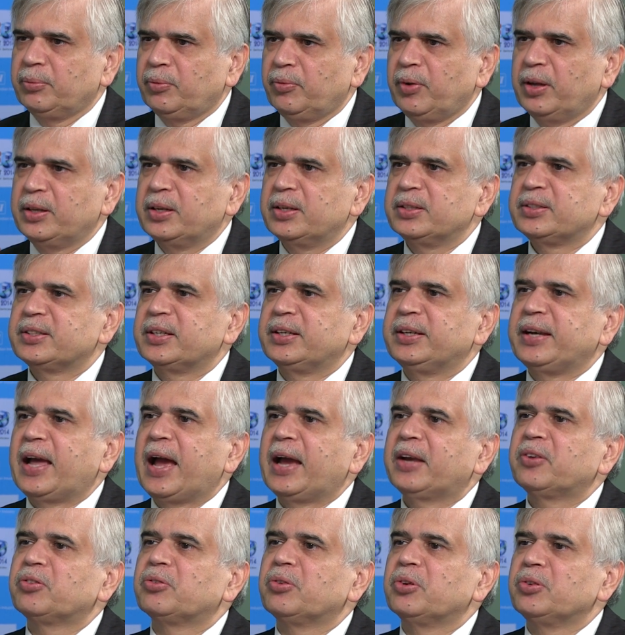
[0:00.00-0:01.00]
whether it's a
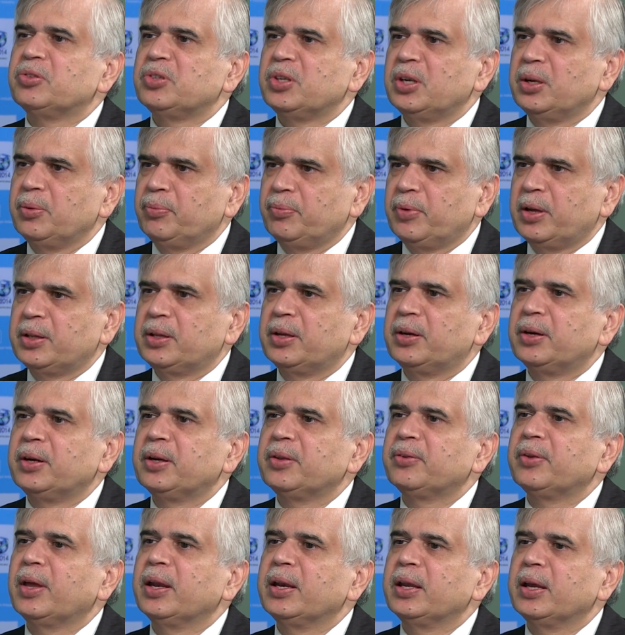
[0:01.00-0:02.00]
tax regime, whether it
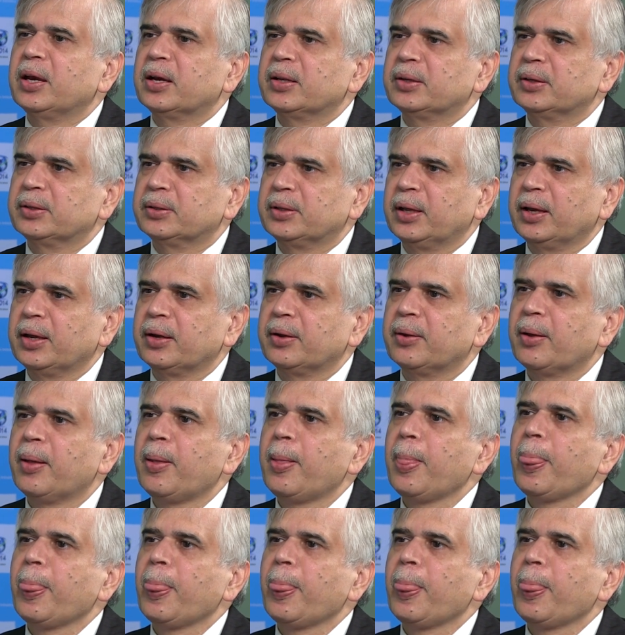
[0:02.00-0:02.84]
is any other thing.